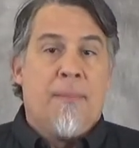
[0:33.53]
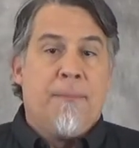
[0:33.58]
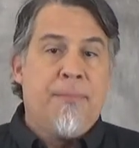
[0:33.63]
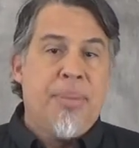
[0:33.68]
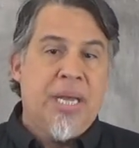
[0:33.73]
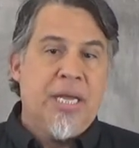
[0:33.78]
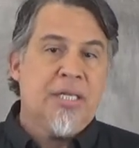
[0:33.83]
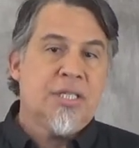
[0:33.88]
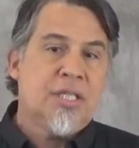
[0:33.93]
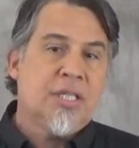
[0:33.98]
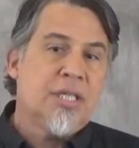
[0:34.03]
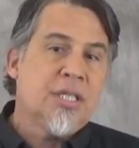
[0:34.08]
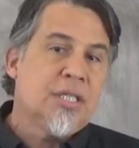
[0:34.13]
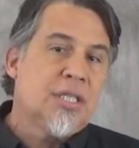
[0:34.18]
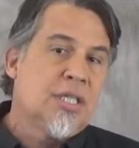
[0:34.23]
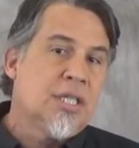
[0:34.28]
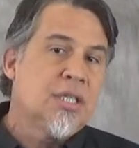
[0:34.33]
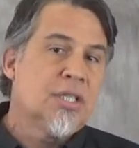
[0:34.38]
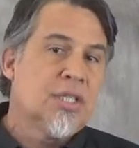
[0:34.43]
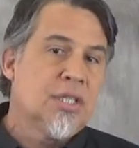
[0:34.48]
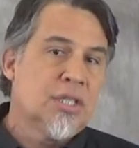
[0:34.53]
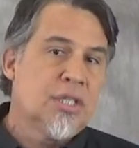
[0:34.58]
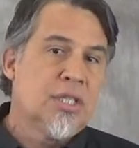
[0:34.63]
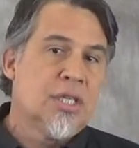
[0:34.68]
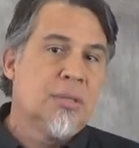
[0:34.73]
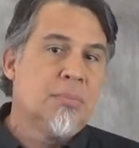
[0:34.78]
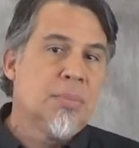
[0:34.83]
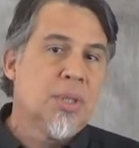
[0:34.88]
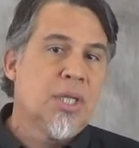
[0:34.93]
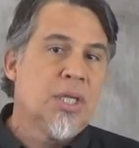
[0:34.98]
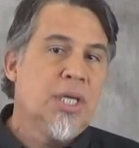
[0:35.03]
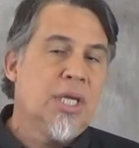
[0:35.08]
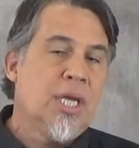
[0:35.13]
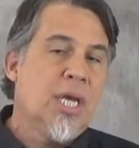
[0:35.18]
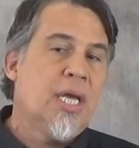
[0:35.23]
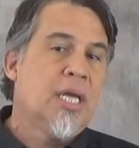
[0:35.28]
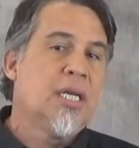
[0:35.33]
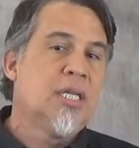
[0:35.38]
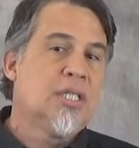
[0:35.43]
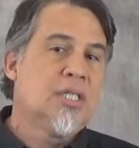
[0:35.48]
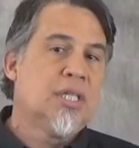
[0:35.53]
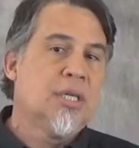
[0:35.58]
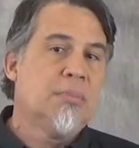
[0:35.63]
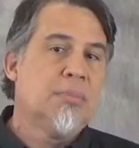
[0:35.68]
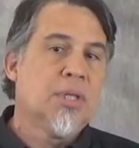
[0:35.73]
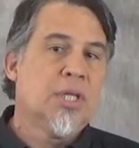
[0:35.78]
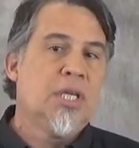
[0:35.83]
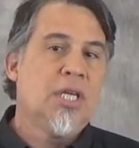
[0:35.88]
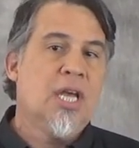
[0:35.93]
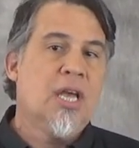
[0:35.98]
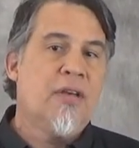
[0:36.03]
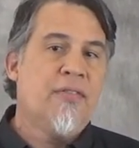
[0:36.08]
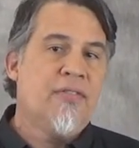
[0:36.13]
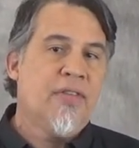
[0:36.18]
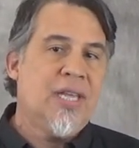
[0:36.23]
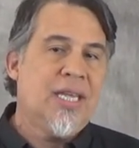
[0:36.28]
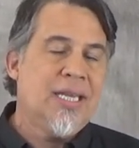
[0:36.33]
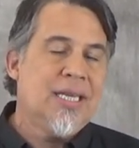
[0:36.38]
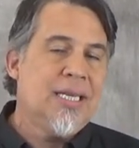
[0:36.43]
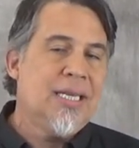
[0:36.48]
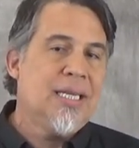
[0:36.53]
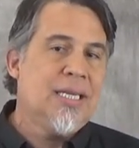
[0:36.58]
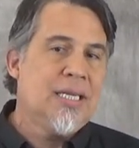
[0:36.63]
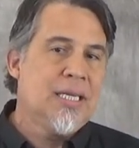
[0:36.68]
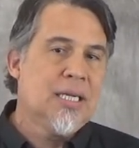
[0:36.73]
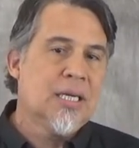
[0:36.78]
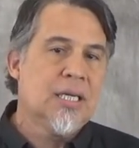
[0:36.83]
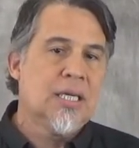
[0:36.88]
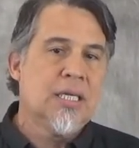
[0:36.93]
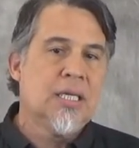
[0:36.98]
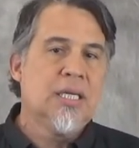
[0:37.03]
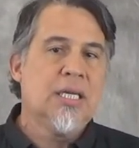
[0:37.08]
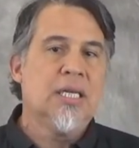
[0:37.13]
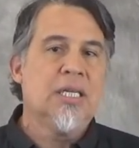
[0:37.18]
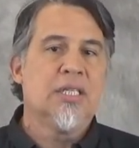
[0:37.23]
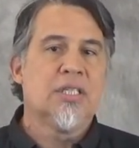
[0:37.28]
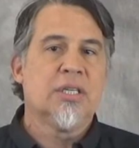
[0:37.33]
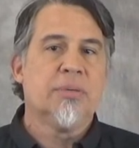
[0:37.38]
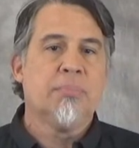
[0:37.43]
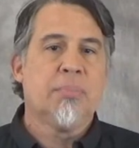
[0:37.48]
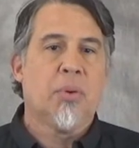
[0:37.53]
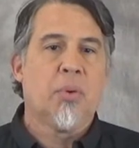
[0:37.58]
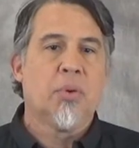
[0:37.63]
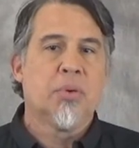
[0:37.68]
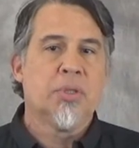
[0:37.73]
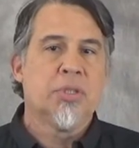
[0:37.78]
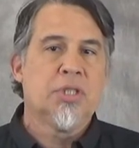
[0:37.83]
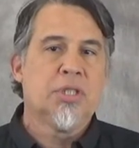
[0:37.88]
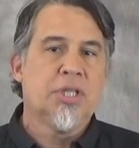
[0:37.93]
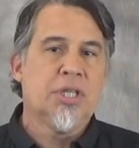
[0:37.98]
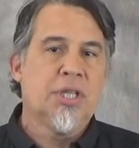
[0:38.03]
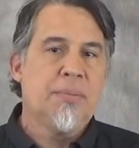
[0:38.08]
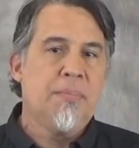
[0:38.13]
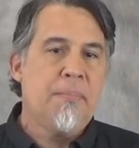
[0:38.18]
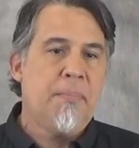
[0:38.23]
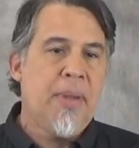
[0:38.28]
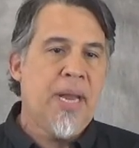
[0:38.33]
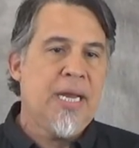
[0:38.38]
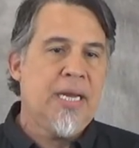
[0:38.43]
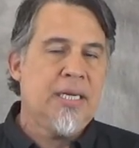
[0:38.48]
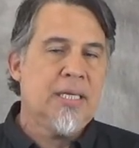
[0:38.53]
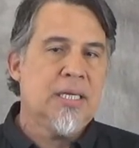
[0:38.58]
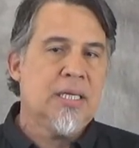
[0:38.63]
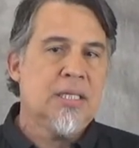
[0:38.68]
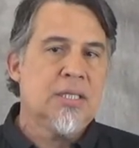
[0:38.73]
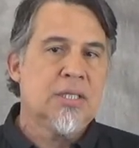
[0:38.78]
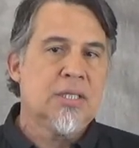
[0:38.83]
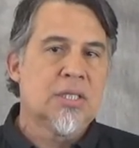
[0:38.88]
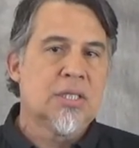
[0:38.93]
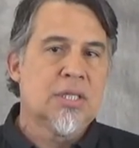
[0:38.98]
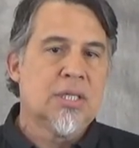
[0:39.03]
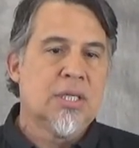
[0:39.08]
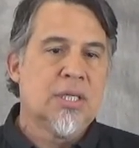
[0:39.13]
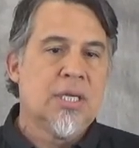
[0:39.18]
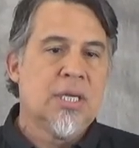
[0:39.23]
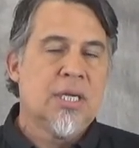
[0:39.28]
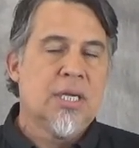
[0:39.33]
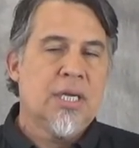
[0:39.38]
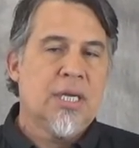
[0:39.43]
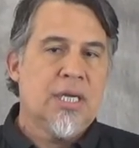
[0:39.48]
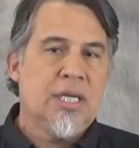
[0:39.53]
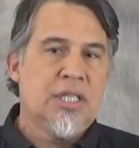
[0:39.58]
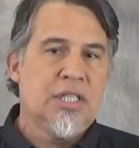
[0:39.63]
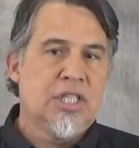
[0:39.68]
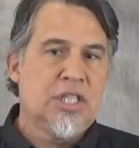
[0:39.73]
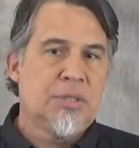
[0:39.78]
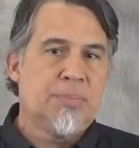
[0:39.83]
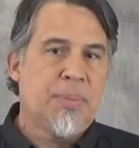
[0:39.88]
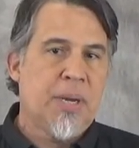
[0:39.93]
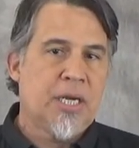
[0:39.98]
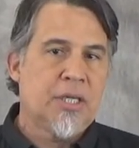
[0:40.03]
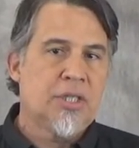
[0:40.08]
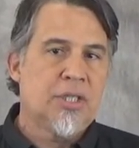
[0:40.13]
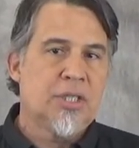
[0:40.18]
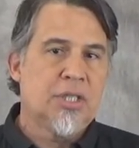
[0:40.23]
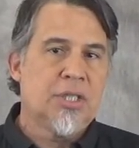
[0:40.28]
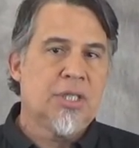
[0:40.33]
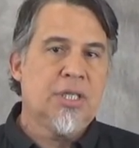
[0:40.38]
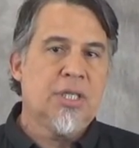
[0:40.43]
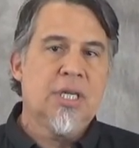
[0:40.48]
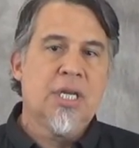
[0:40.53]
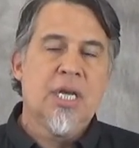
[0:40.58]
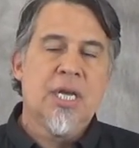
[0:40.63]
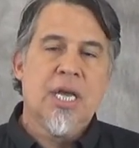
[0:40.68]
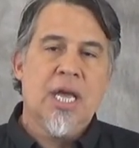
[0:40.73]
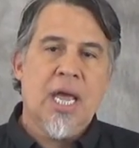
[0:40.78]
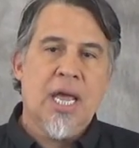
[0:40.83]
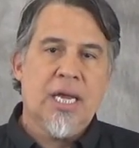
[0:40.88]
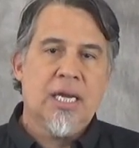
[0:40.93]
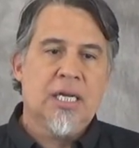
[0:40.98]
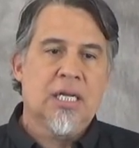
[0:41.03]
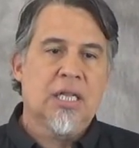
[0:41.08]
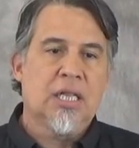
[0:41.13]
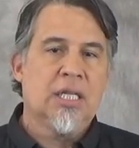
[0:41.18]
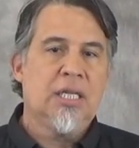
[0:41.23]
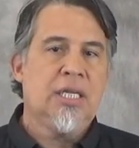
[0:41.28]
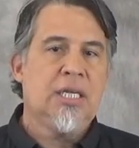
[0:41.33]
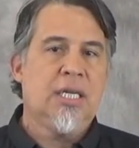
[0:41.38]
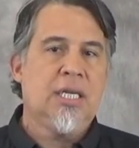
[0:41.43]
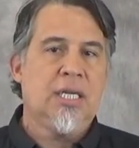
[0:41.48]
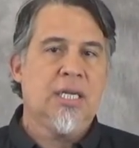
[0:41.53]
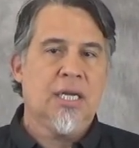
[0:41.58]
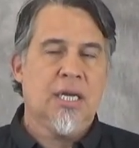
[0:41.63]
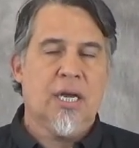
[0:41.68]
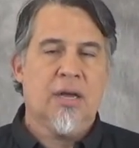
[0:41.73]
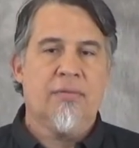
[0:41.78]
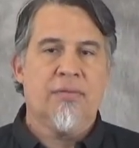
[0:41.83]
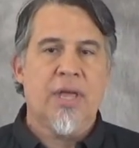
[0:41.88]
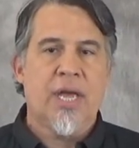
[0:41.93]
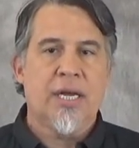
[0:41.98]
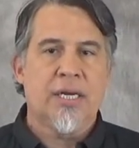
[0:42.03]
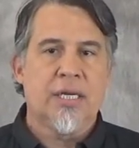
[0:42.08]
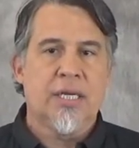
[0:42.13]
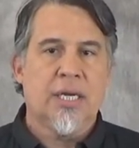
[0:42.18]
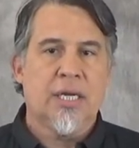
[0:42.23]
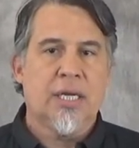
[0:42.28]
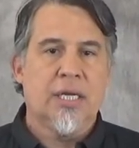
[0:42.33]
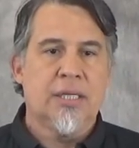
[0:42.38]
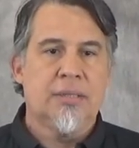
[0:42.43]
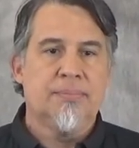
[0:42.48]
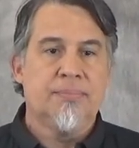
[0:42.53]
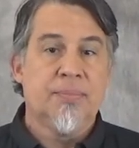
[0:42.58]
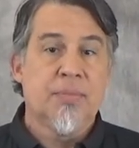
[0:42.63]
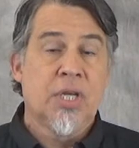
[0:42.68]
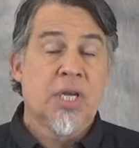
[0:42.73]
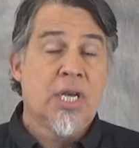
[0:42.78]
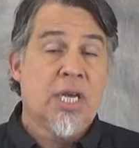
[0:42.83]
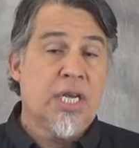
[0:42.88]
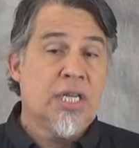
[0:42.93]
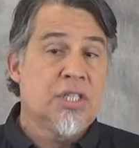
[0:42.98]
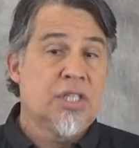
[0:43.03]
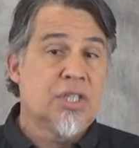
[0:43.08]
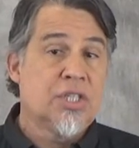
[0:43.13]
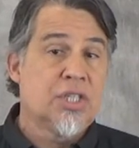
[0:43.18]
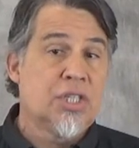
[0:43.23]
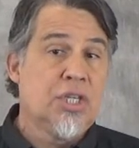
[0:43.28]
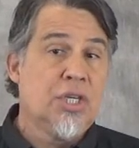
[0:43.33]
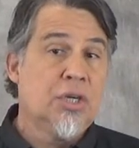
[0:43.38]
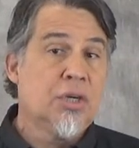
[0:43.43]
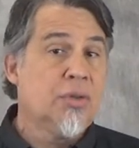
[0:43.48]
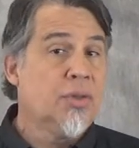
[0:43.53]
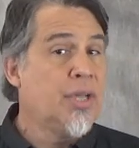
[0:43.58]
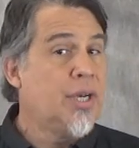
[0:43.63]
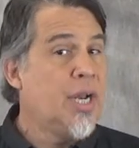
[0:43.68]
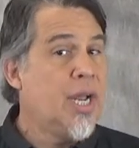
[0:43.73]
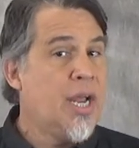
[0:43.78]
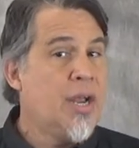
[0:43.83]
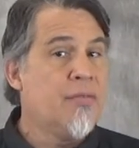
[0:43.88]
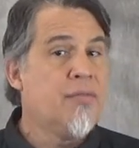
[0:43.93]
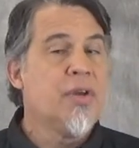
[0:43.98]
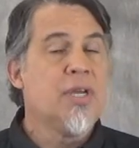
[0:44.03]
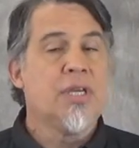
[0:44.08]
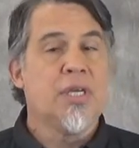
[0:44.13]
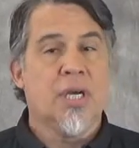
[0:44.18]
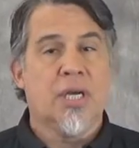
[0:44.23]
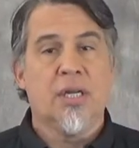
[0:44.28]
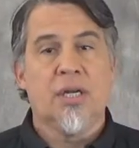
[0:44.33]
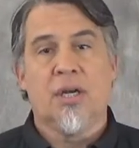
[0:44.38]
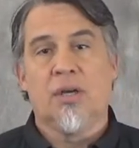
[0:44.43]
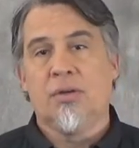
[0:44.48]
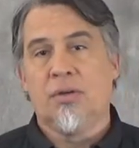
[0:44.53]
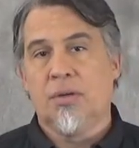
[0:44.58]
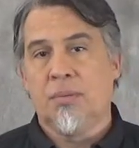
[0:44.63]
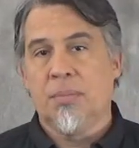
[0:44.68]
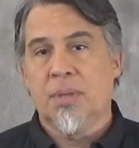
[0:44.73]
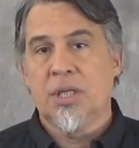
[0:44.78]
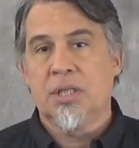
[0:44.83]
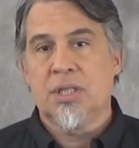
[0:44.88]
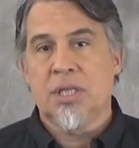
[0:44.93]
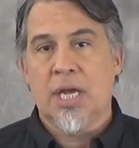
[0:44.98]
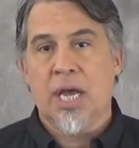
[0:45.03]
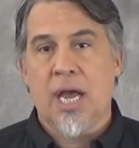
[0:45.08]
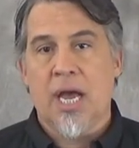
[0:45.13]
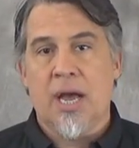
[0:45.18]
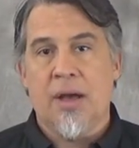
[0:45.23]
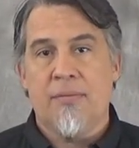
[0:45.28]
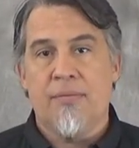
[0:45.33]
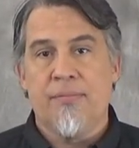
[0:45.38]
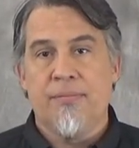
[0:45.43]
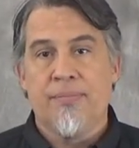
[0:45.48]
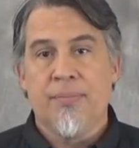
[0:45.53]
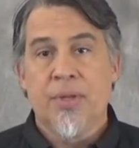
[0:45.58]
Basic disassembly and assembly of any gun is important to the maintenance, inspection, and cleaning of that gun. It's a skill that every gun owner must have.